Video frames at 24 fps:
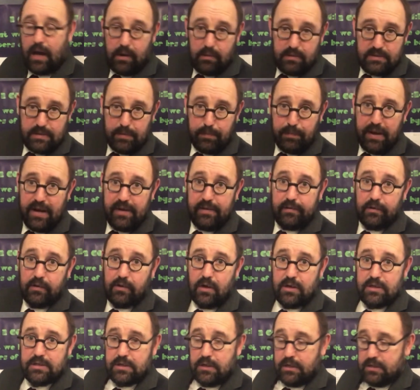I was a
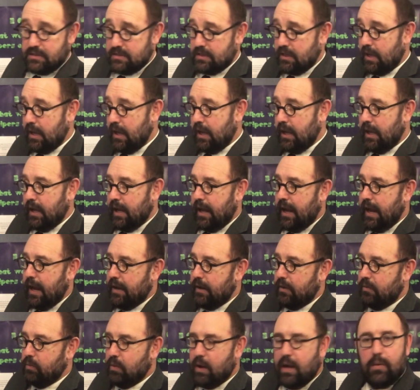Pentecostalist, and
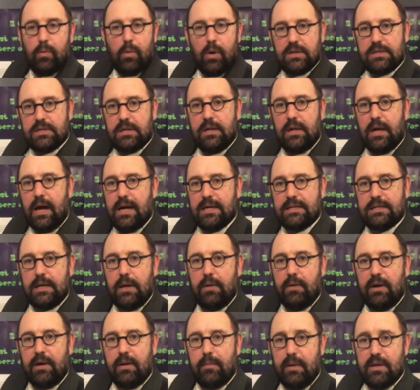it it wasn't nice
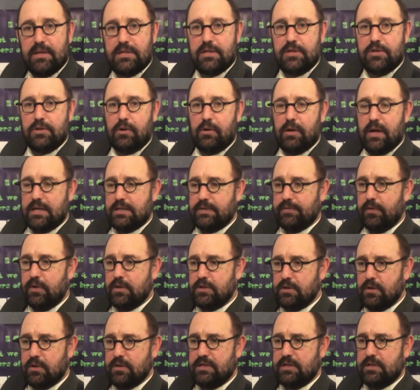hearing the message of grace
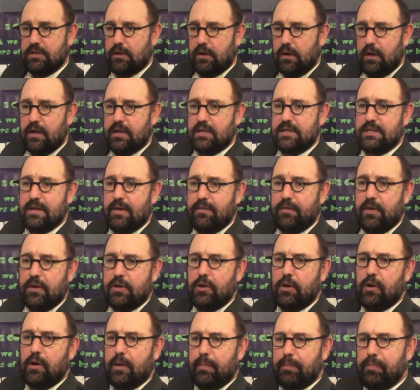first, because there's a lot of stuff that
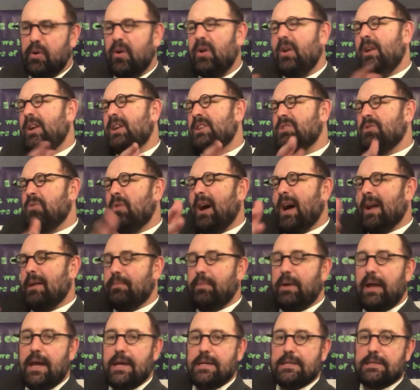you've got to put in its right
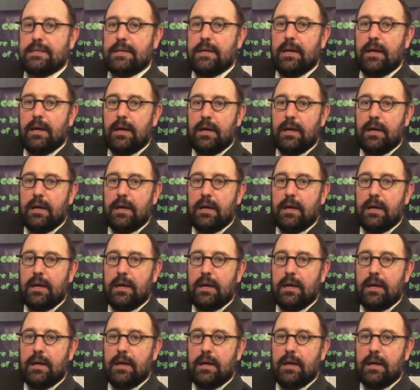place.